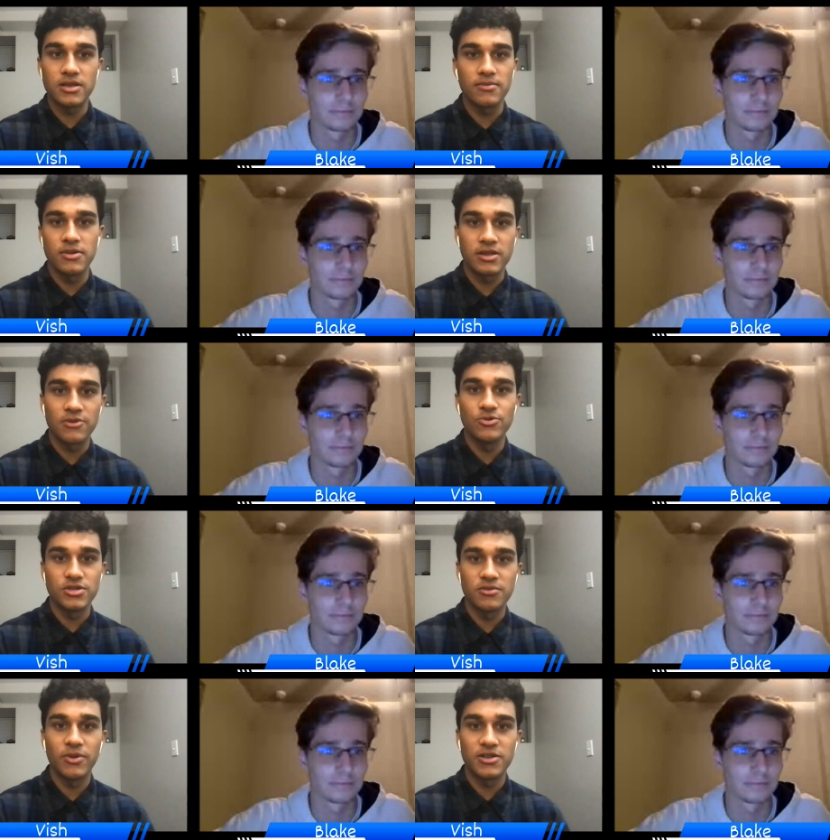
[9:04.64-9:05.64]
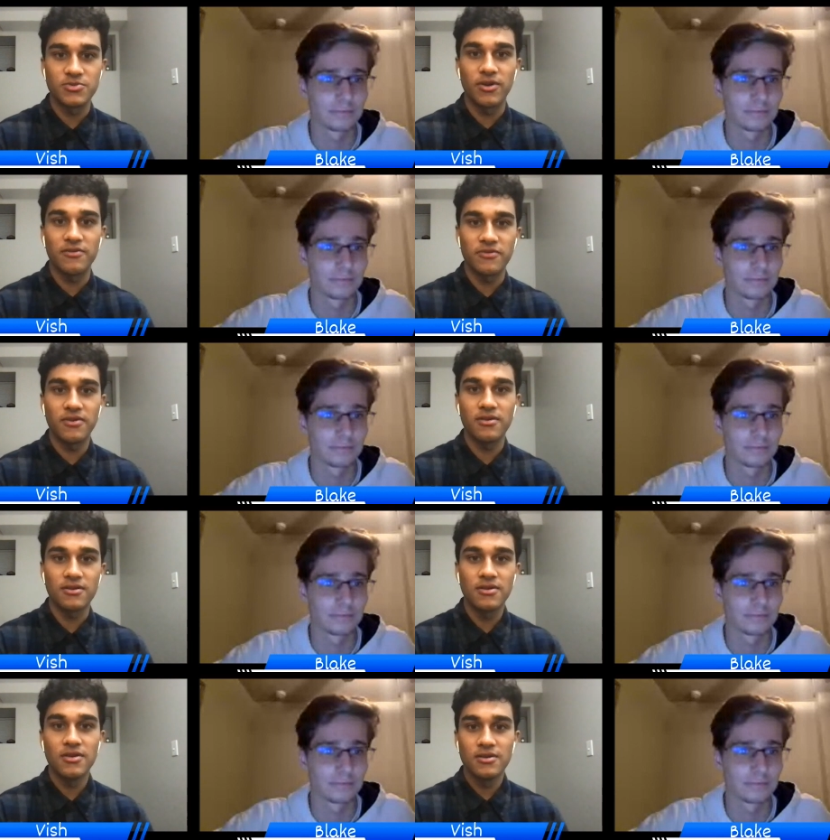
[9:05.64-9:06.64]
Speaker 1: on that team. He was the best by
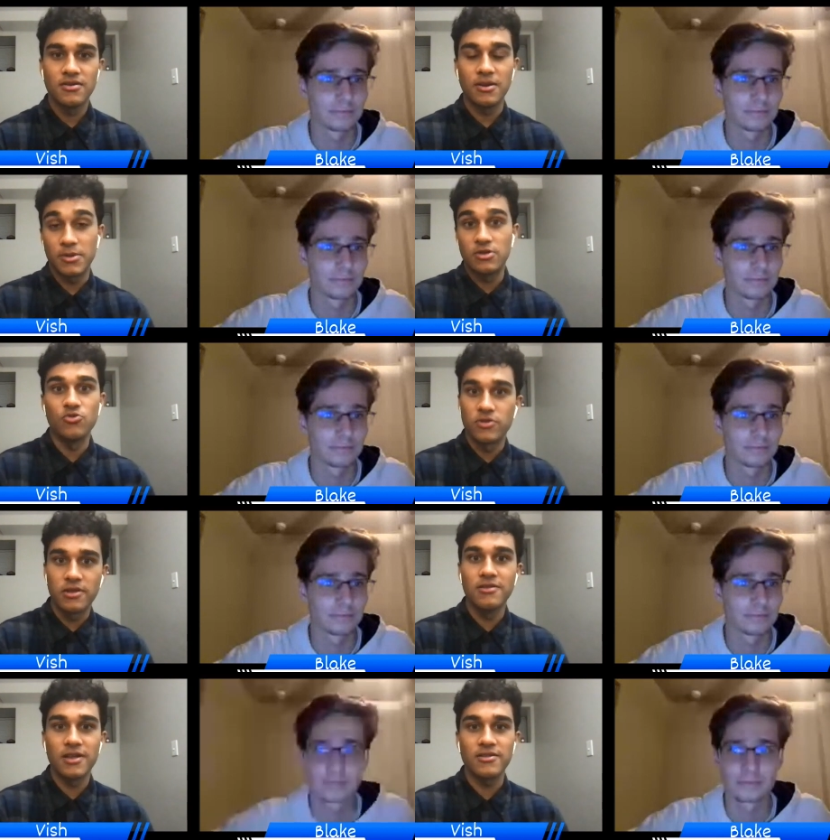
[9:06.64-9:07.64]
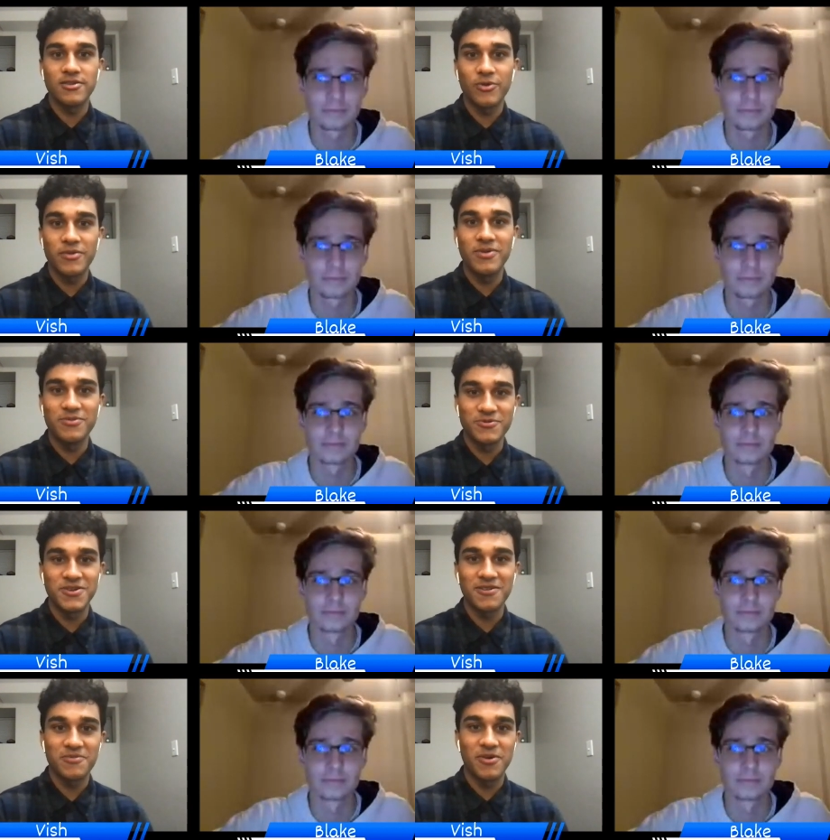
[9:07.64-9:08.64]
far. I mean, you would think that the way
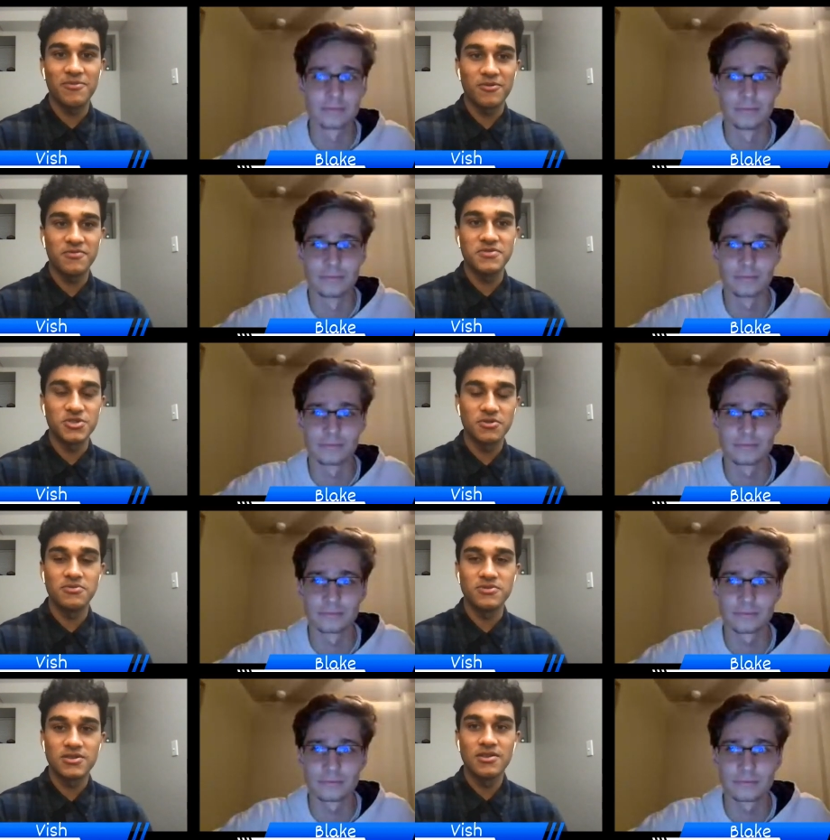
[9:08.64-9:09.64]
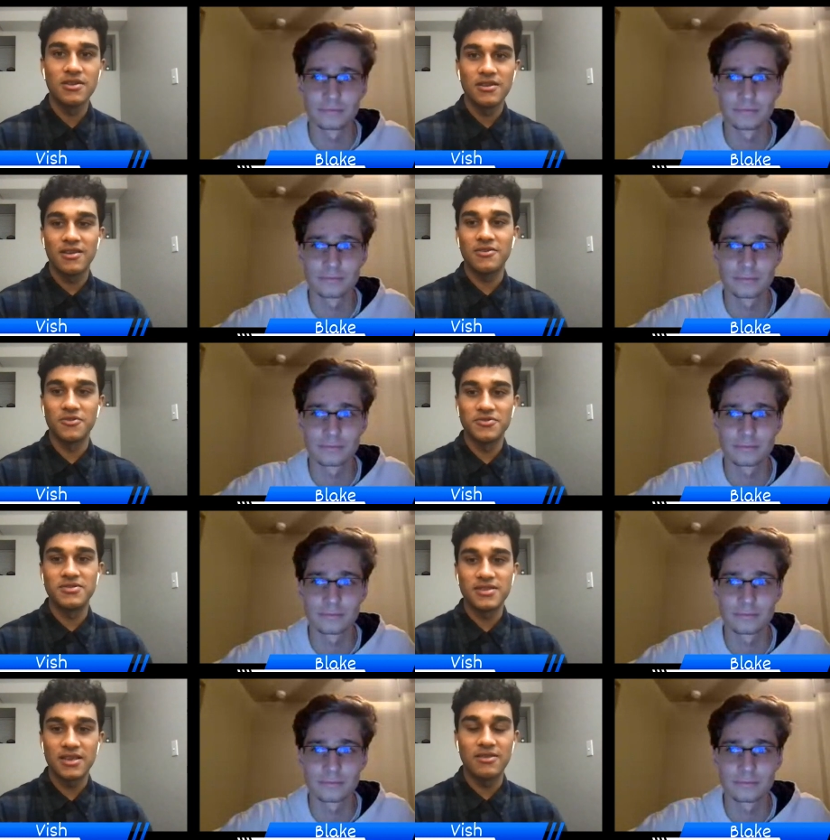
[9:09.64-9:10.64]
people talk about Marvin Jones and
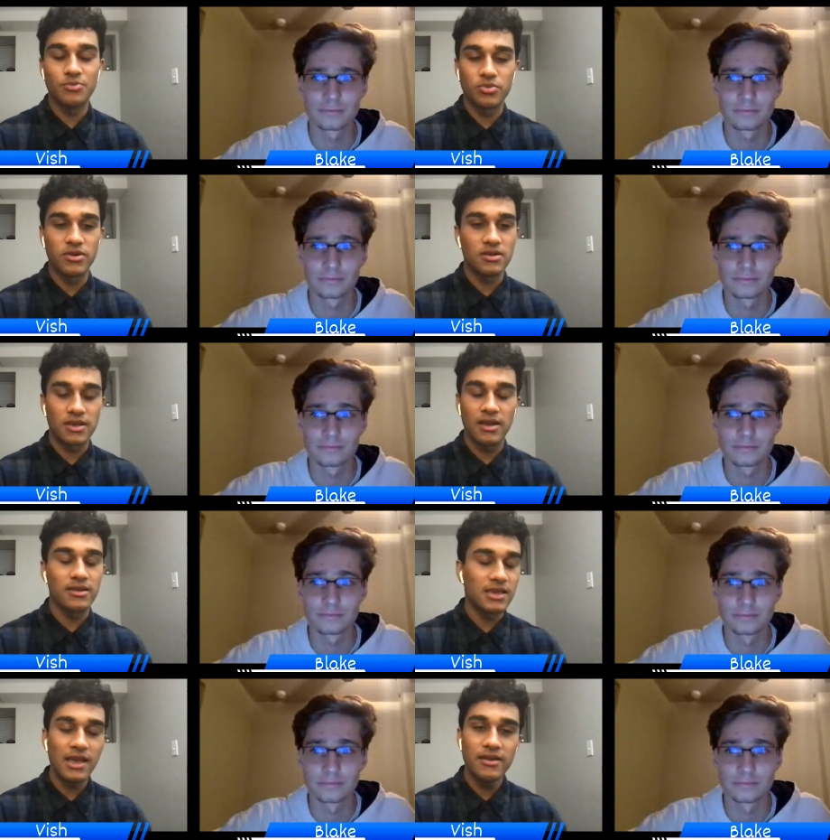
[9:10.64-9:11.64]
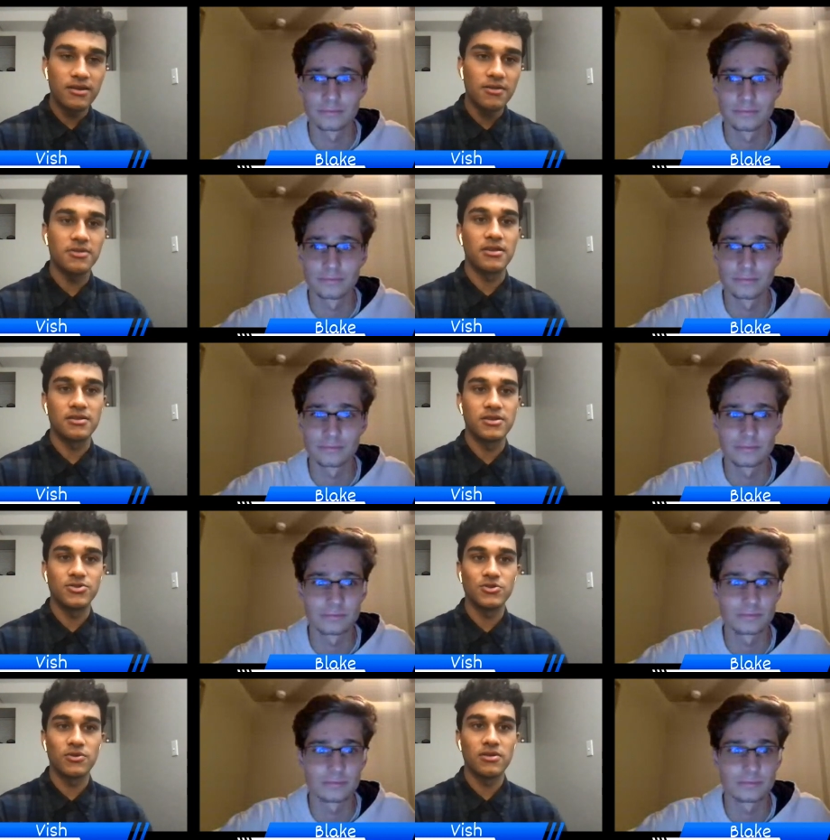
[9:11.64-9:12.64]
Golden Tate, but yeah, he had nothing in
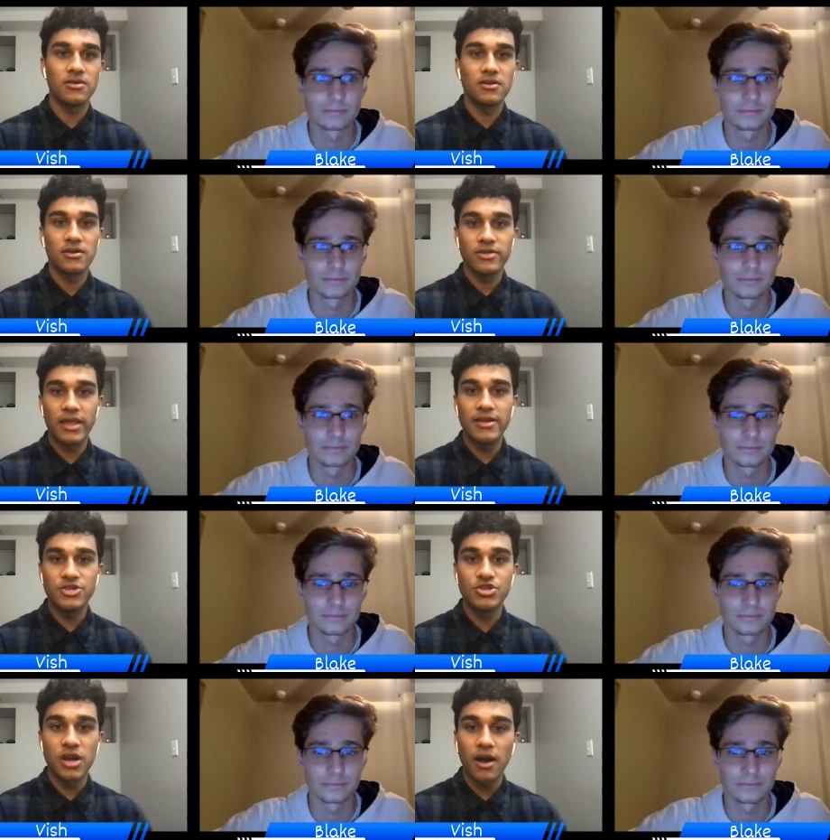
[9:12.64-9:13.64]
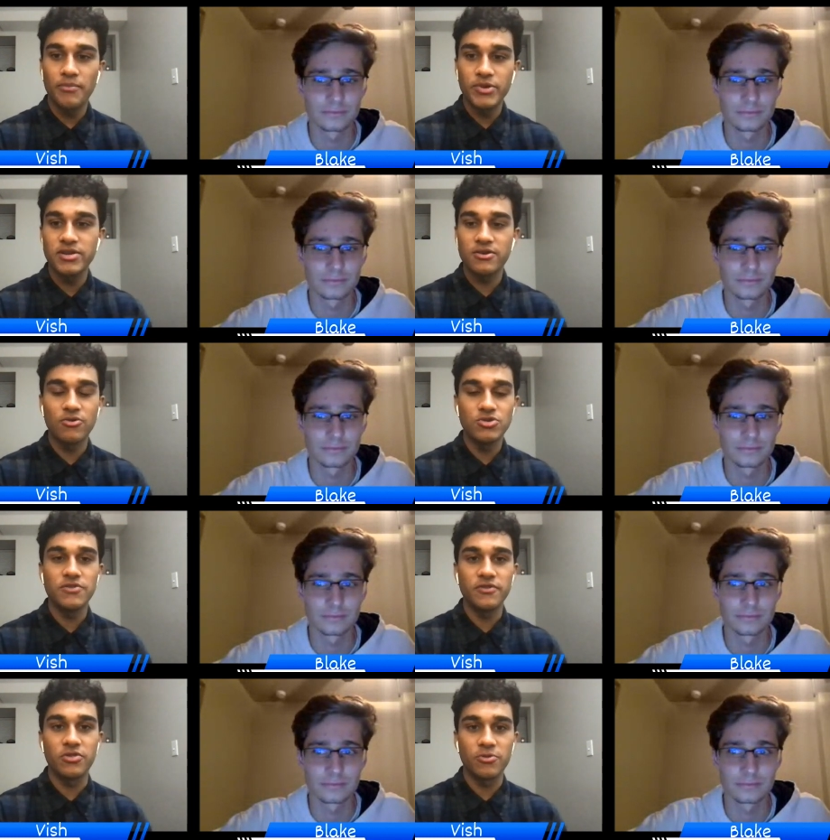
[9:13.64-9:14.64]
Detroit. They had competent
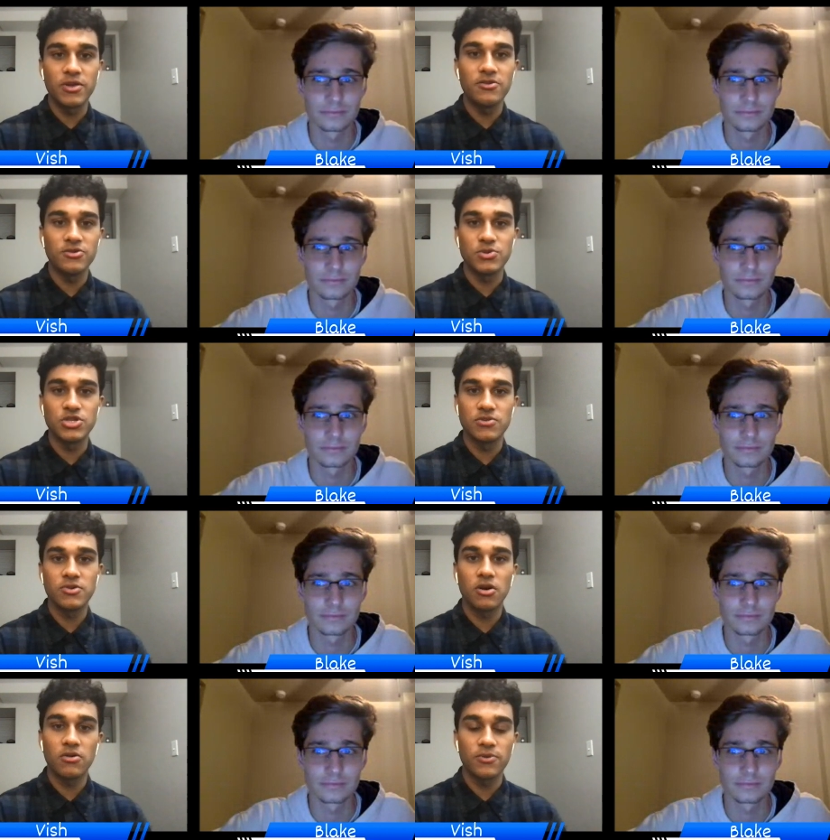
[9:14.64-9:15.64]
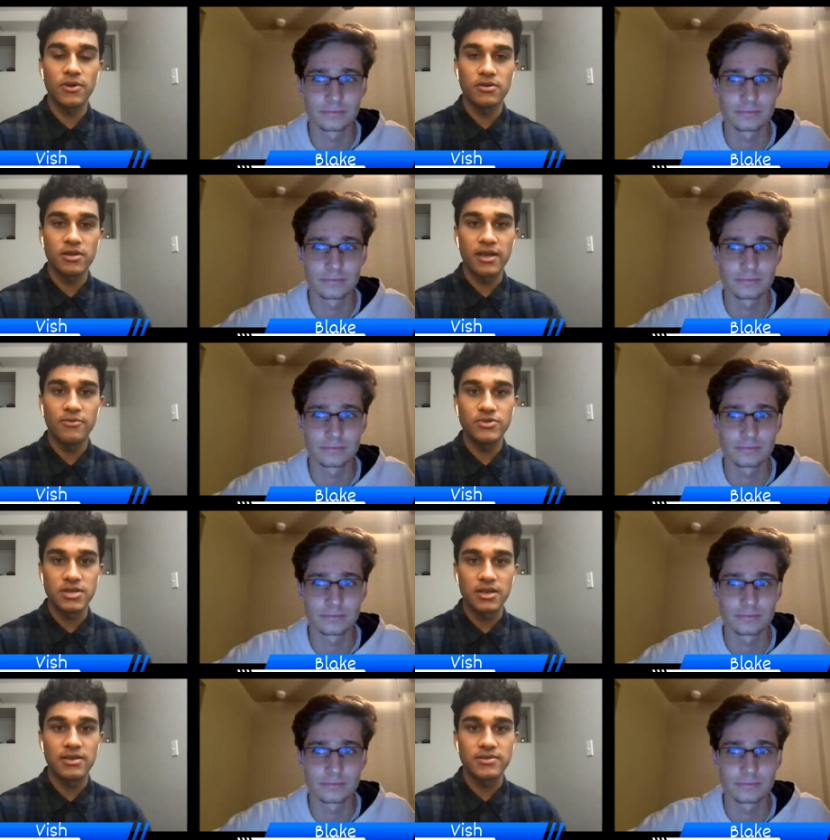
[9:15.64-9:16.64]
coaching for three years with Jim Caldwell, and that
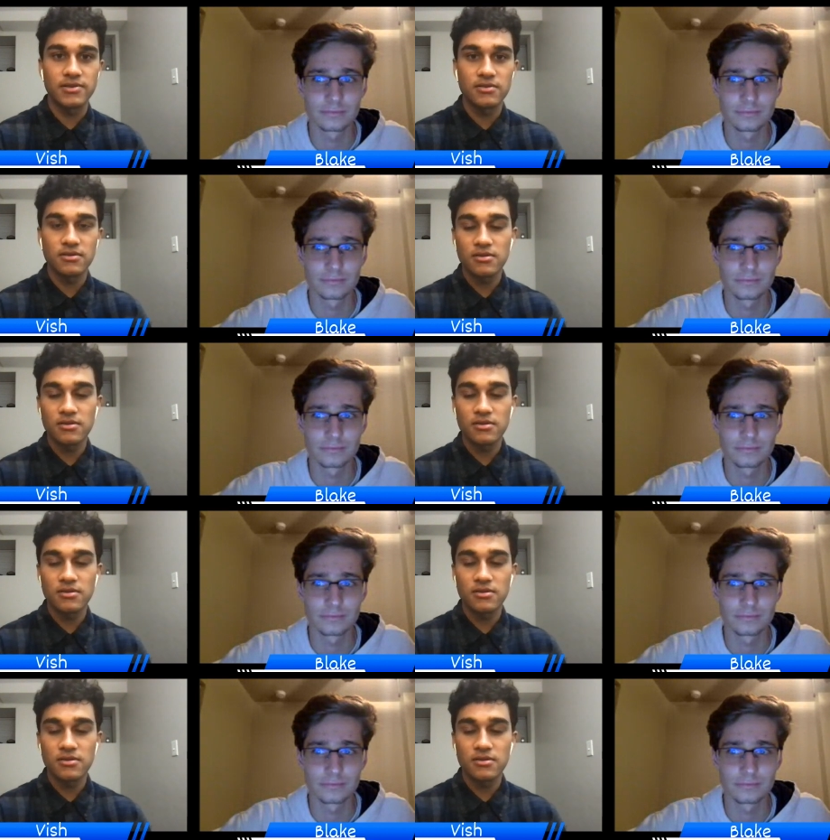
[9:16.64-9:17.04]
was it.